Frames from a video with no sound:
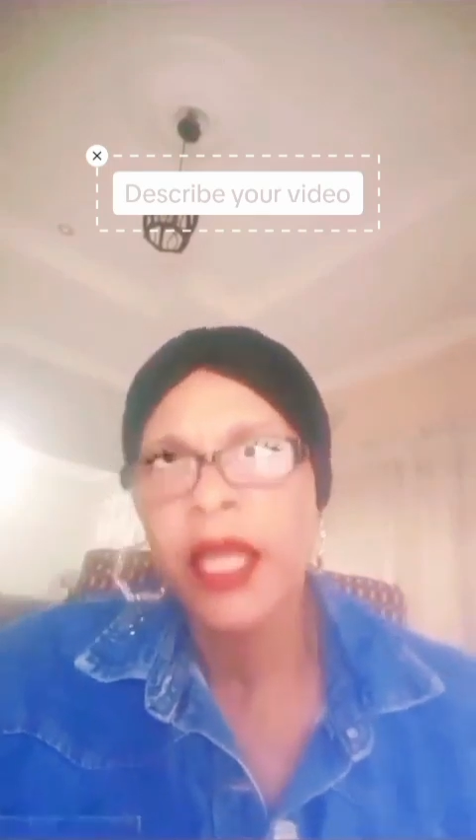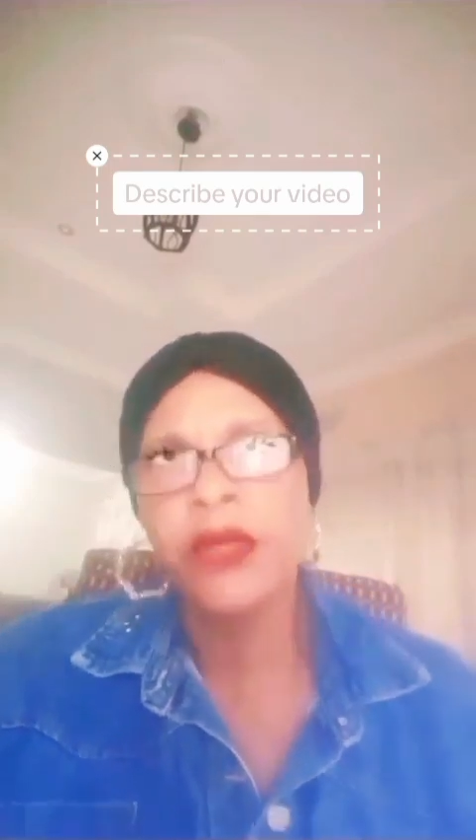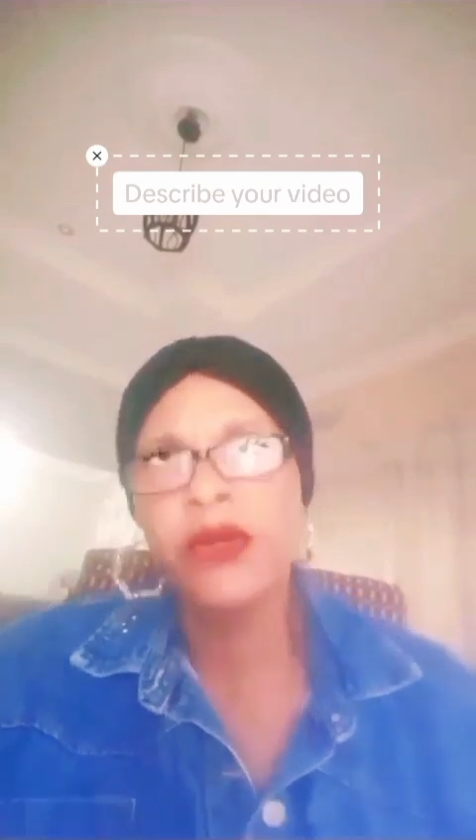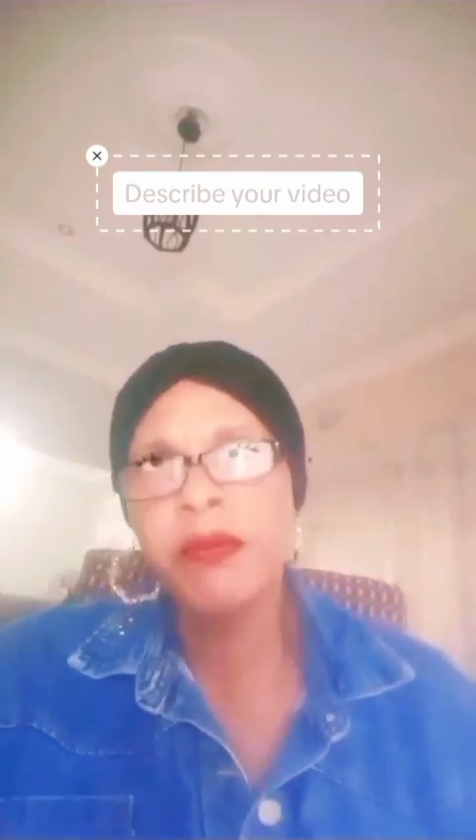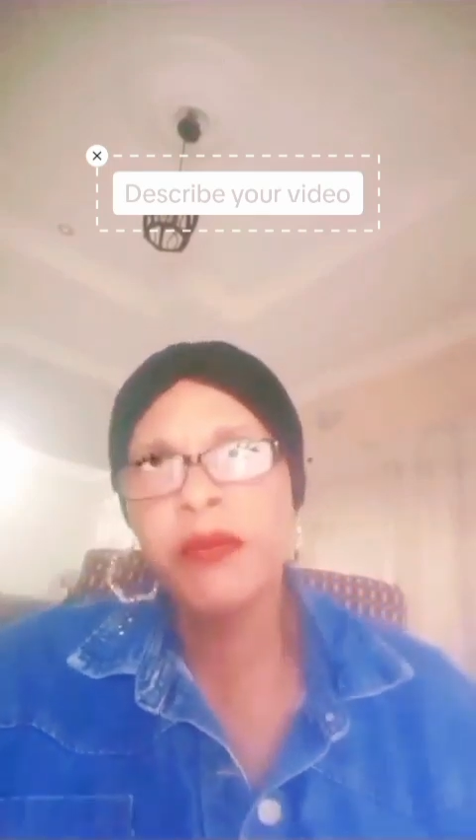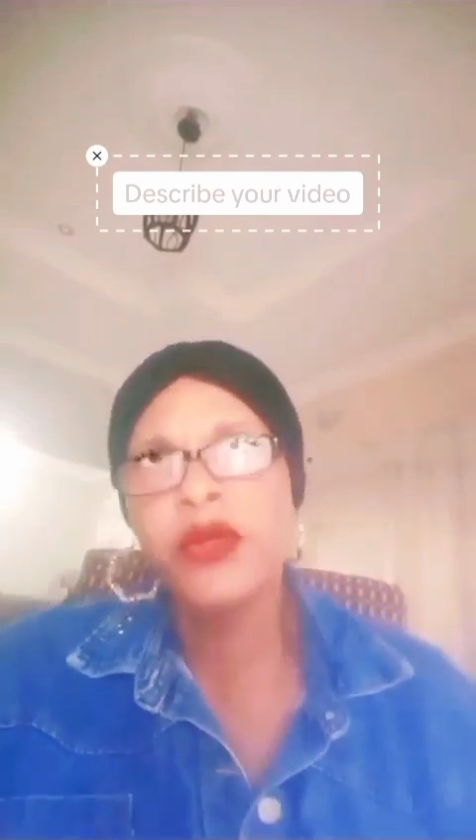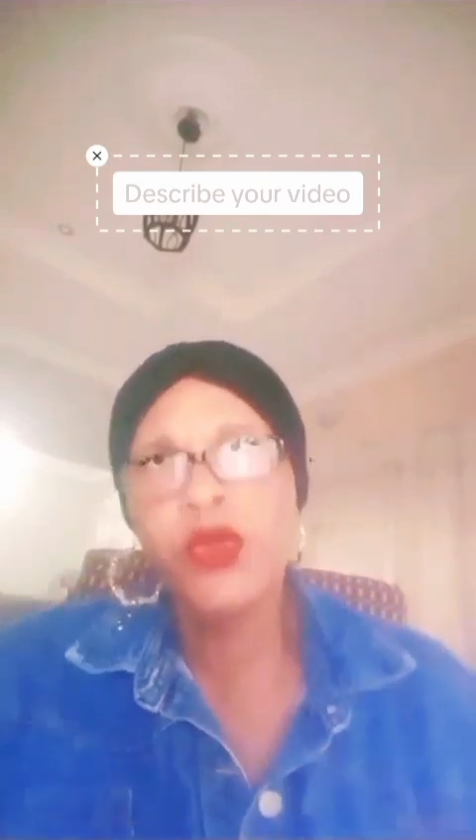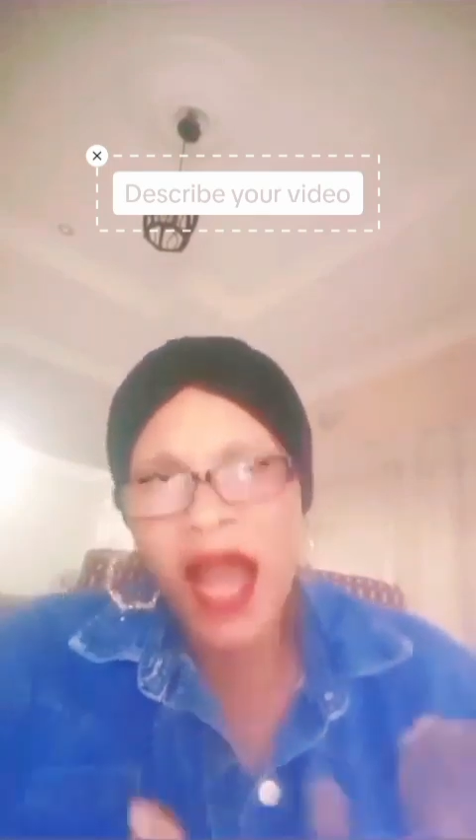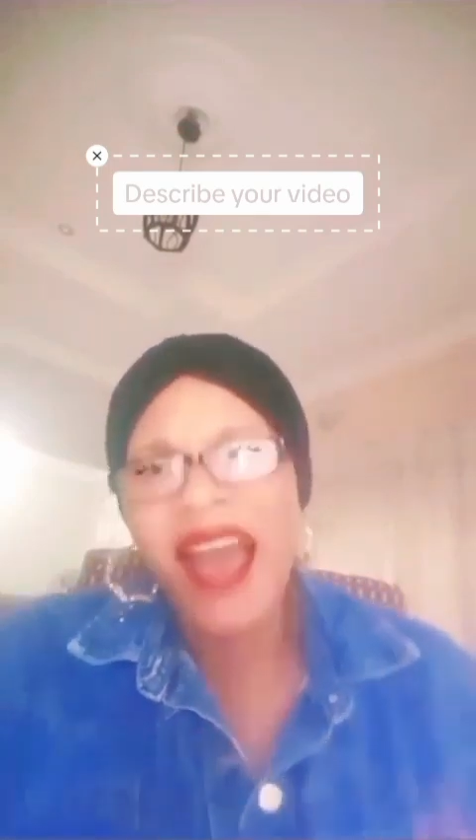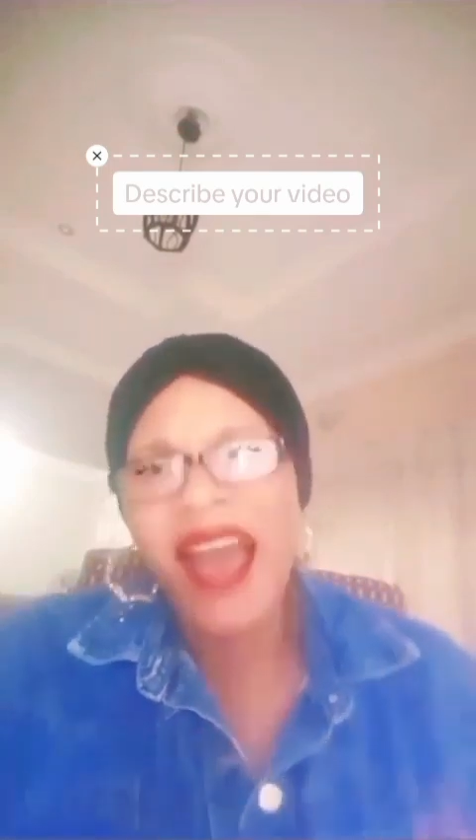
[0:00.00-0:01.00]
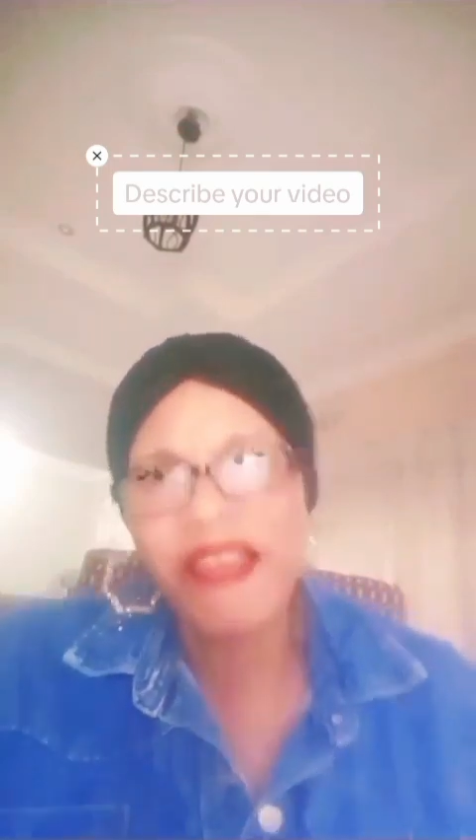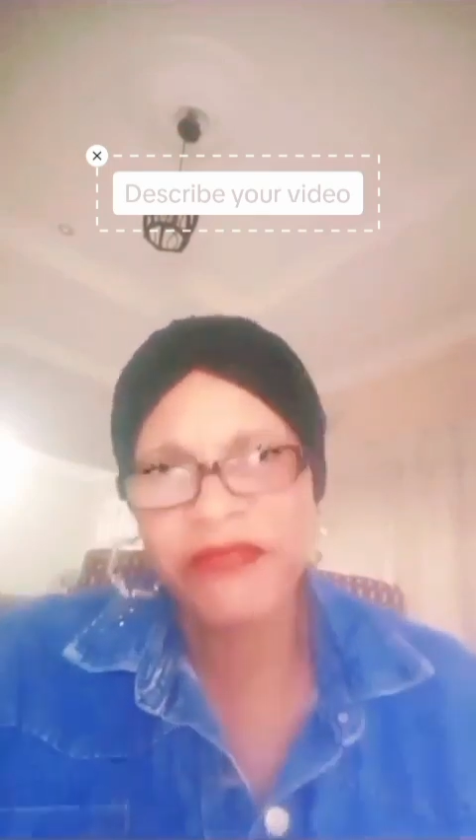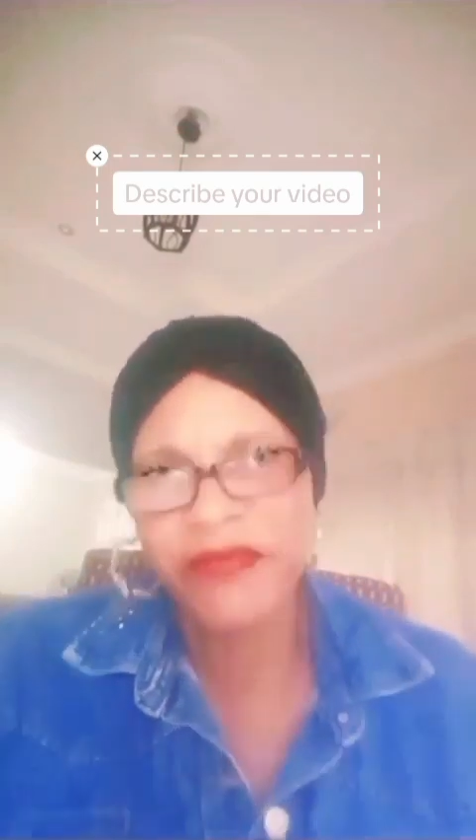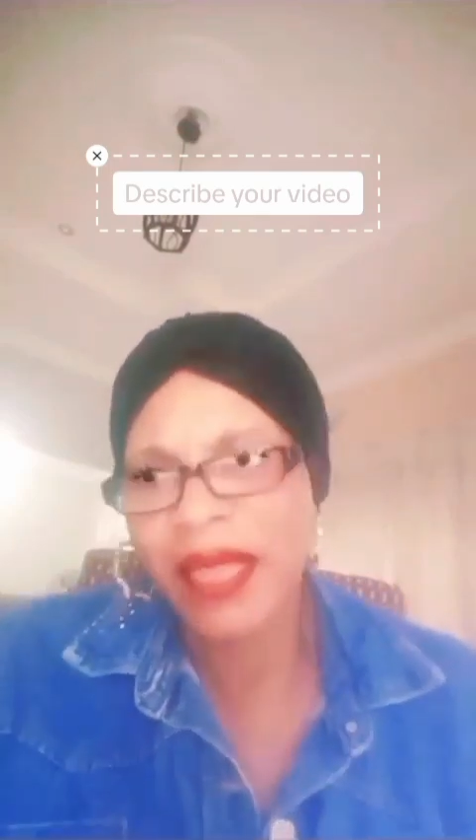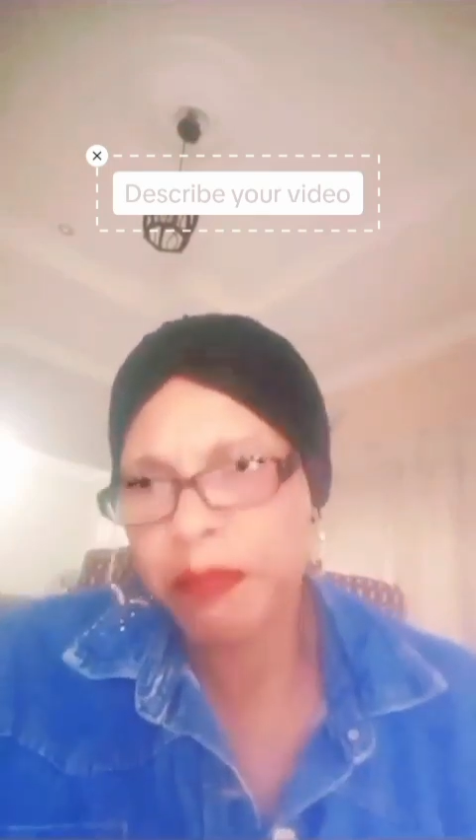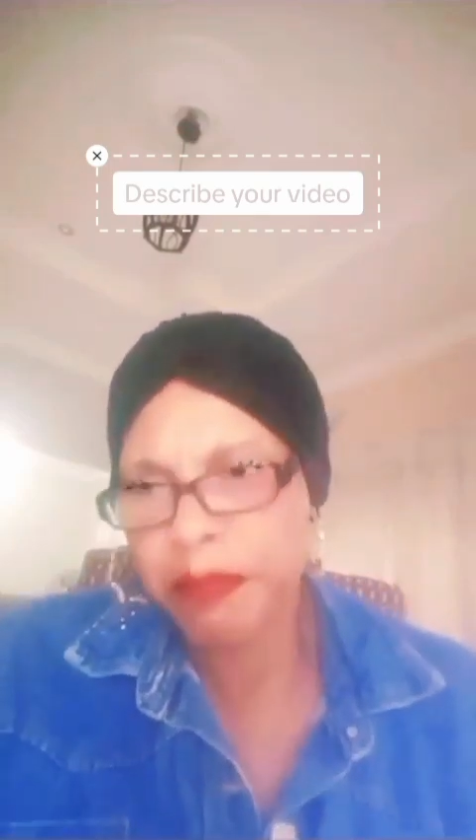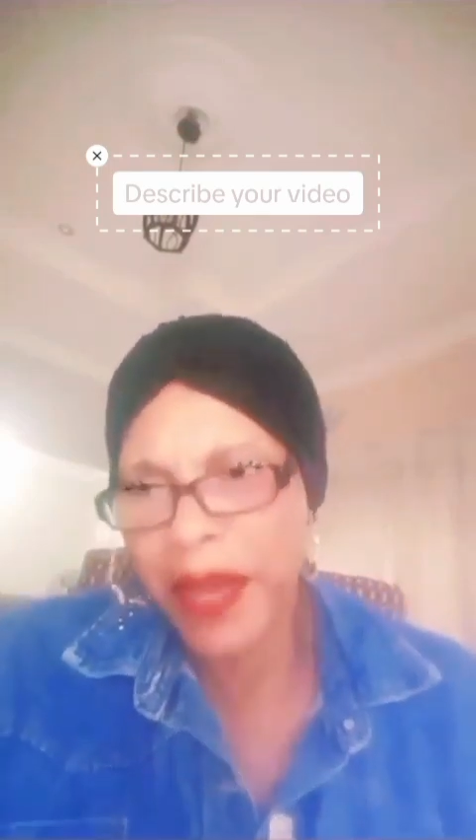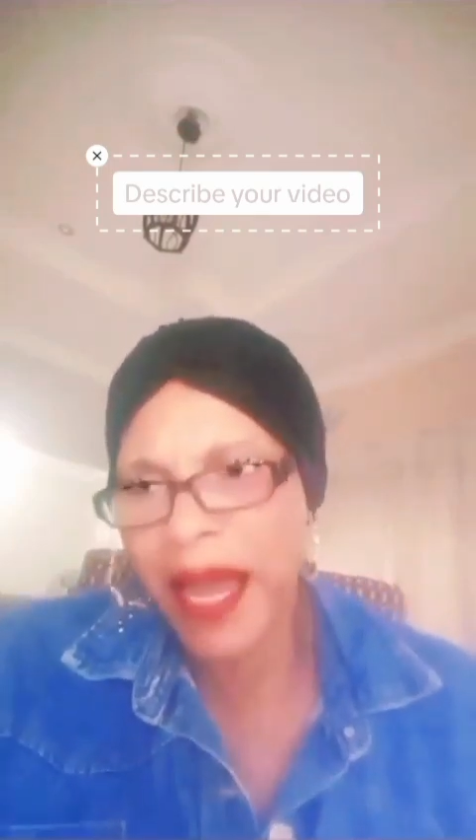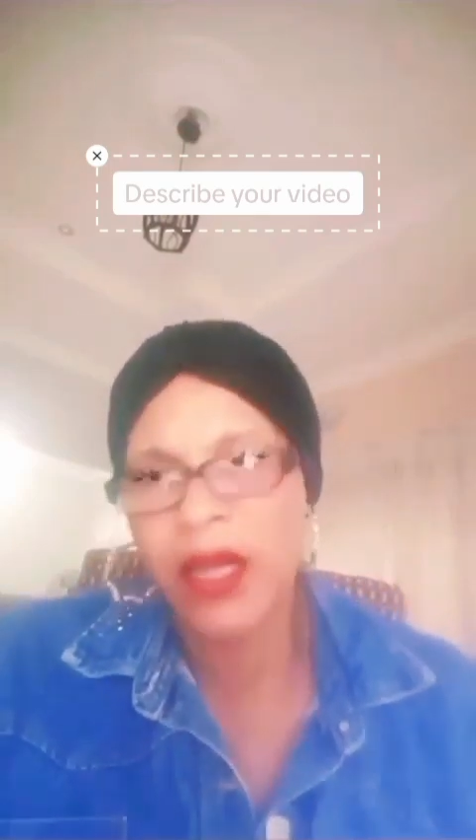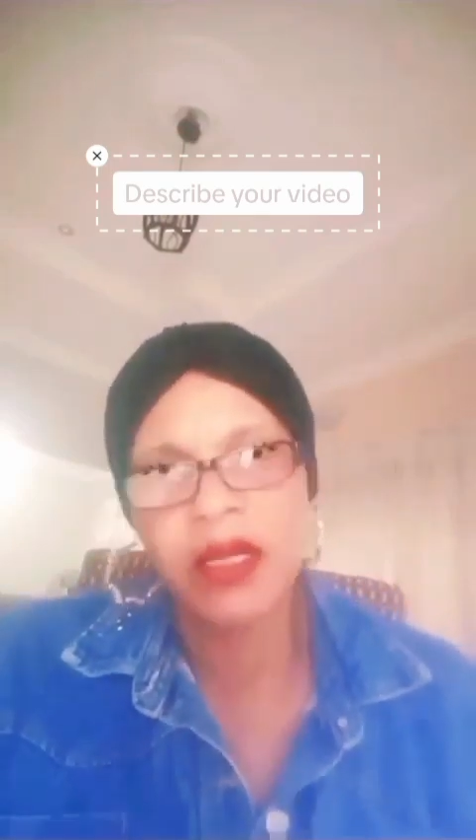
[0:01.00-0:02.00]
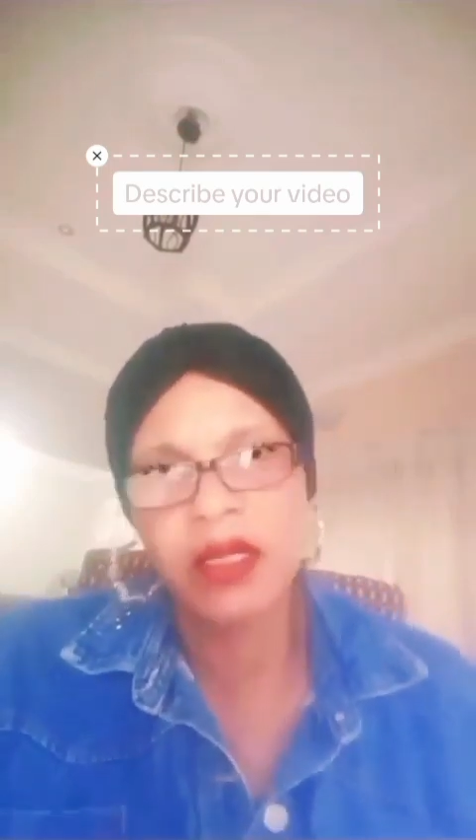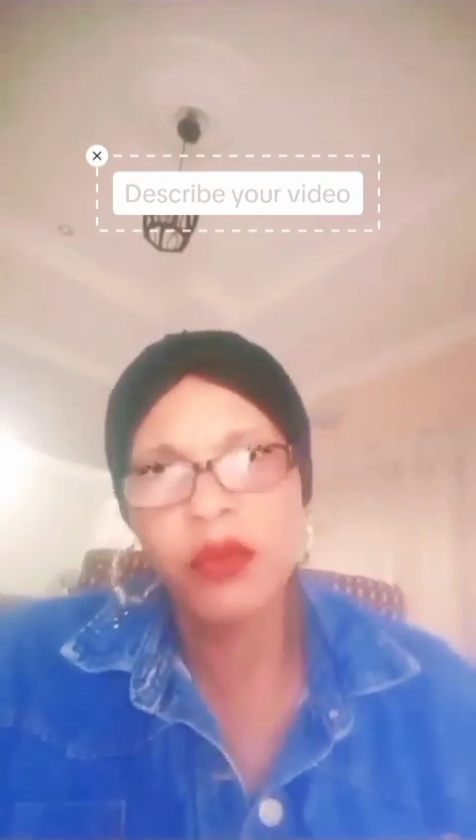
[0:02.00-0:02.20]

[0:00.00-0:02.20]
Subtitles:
you have that power.